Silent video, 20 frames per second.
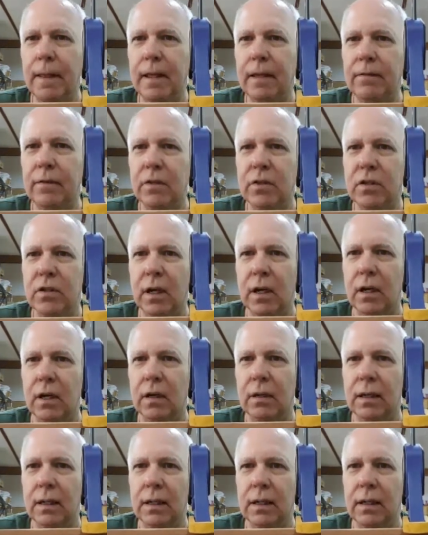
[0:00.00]
give us
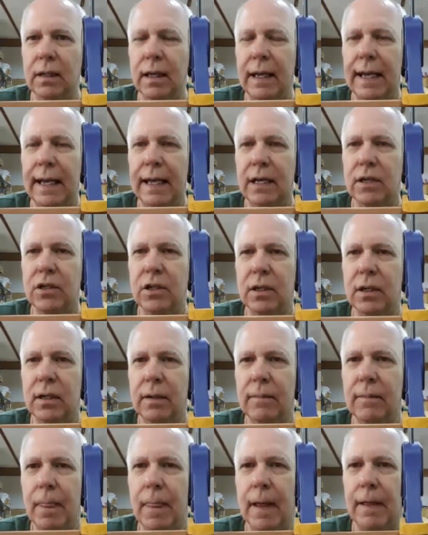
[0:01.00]
our uh,
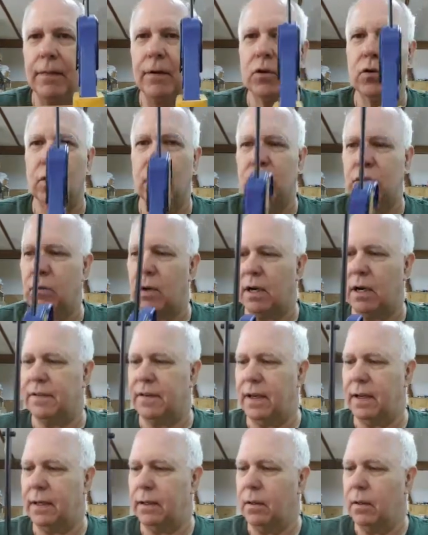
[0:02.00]
action on the truss rod
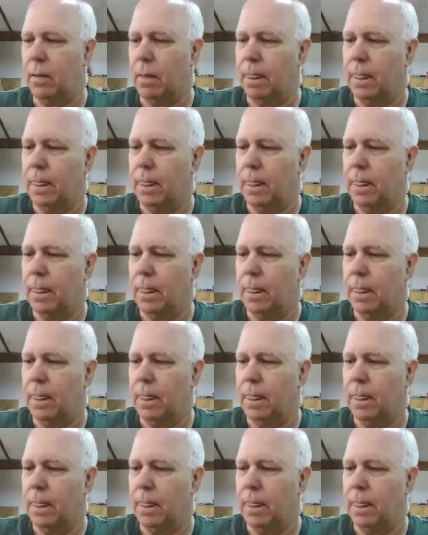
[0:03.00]
if I